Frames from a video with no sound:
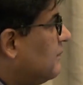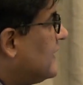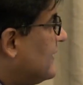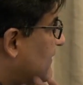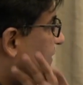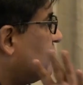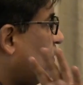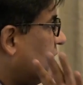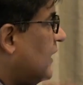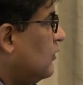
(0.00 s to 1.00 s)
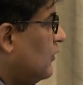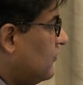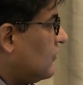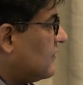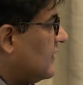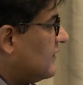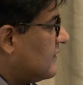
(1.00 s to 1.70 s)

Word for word: but this is what WHO says.